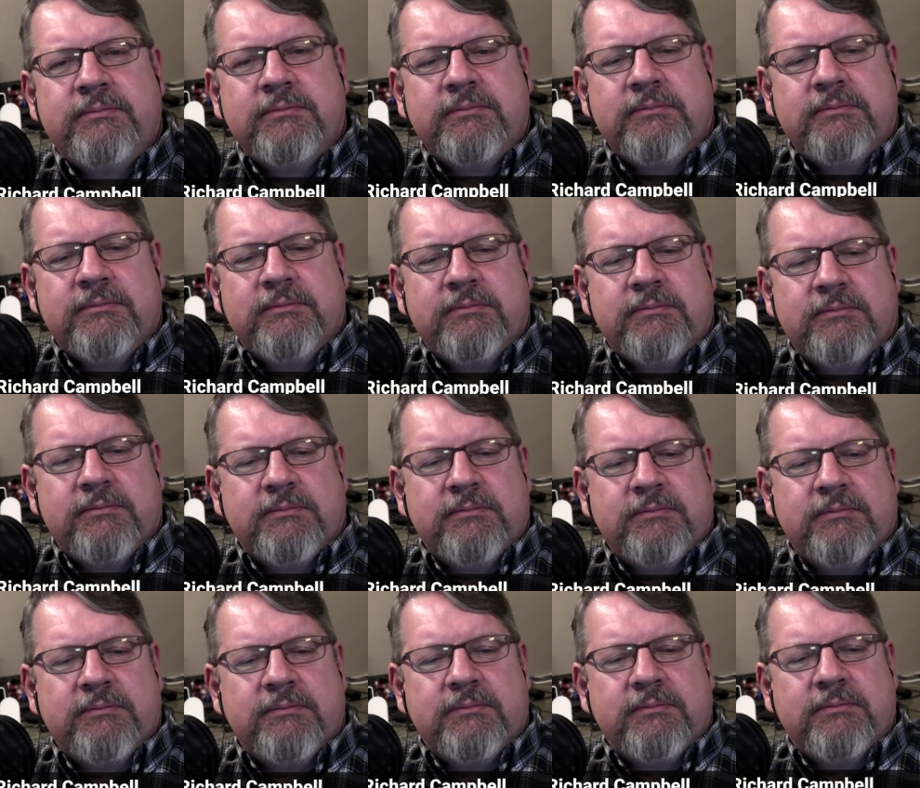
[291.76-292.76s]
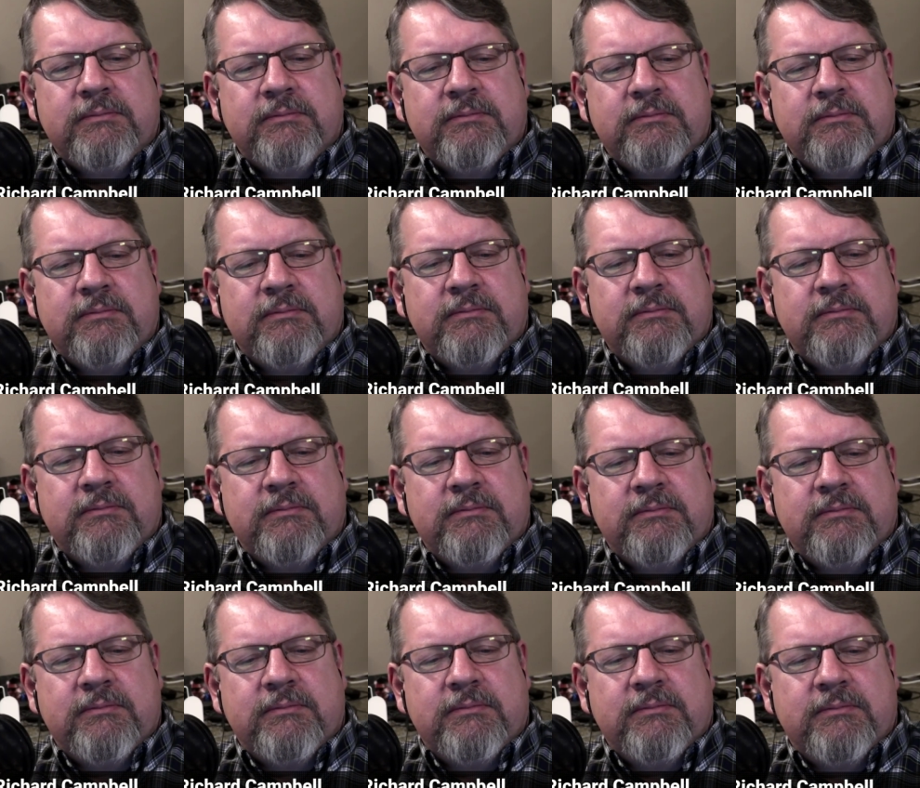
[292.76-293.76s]

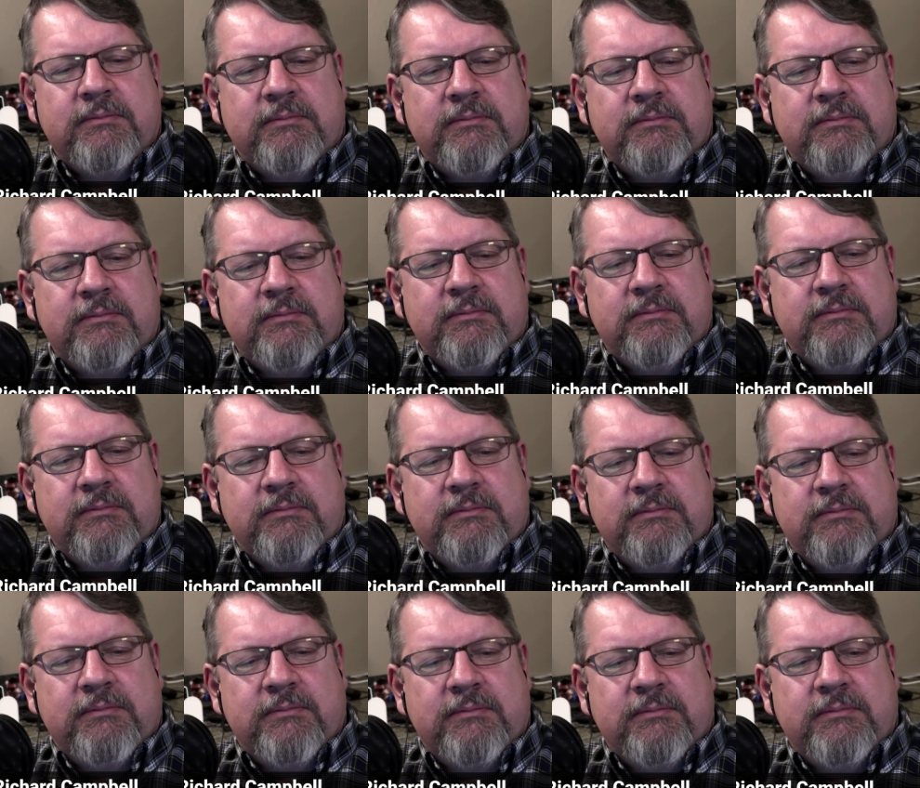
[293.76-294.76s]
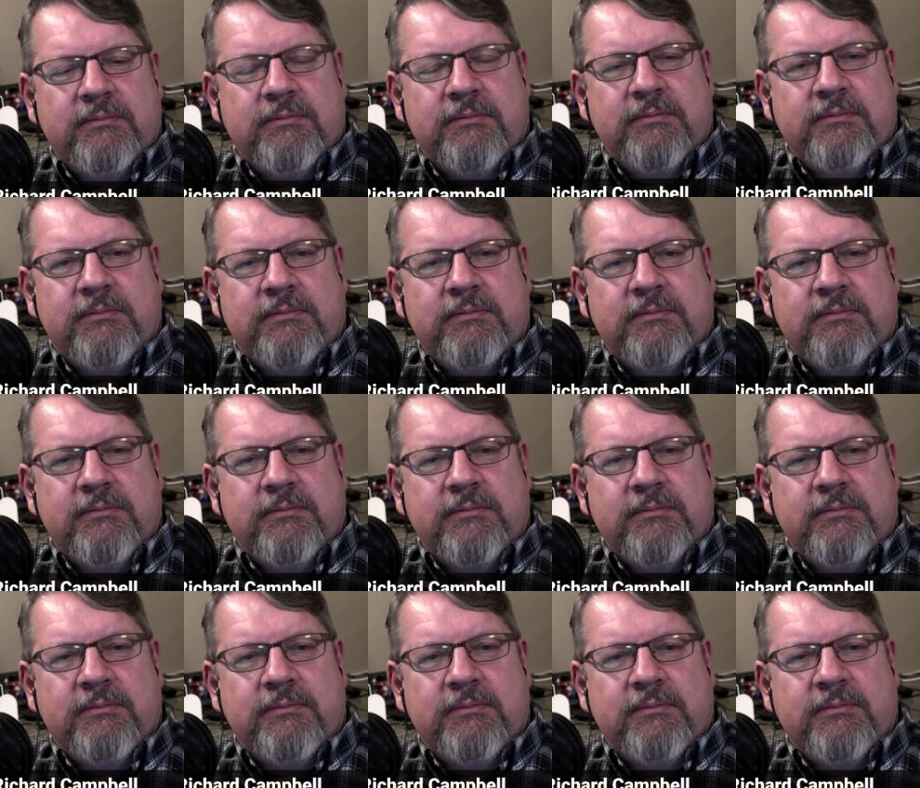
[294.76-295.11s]
[no speech]